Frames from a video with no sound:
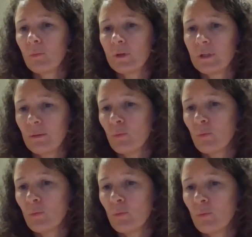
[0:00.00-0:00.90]
work
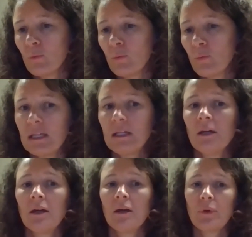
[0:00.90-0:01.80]
seamlessly
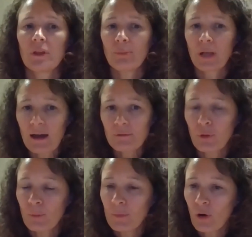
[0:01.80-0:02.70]
with a
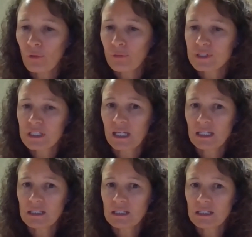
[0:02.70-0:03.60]
platform that offers
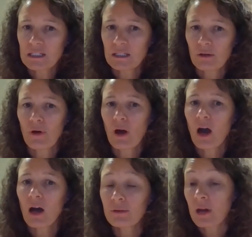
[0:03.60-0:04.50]
data for other
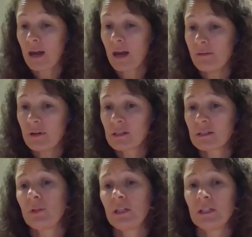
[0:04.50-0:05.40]
areas within
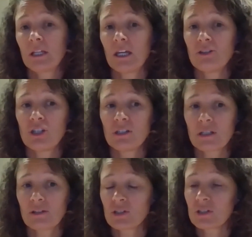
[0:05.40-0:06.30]
the kitchen,
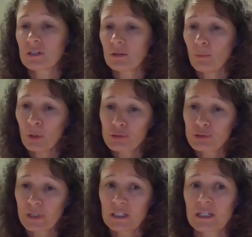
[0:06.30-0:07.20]
such as
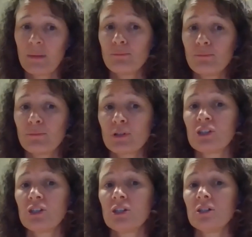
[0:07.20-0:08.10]
monitoring
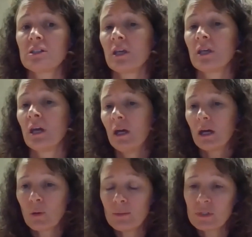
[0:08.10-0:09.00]
temperatures,
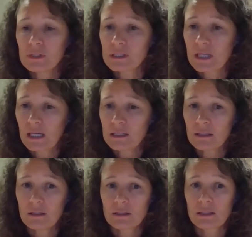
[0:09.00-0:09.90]
equipment
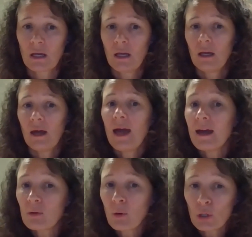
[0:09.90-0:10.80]
status, air
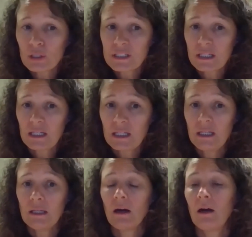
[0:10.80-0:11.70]
quality,
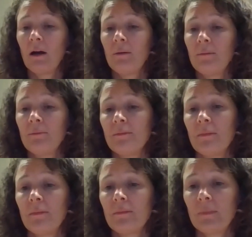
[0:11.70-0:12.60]

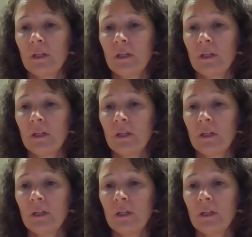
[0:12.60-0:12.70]
I think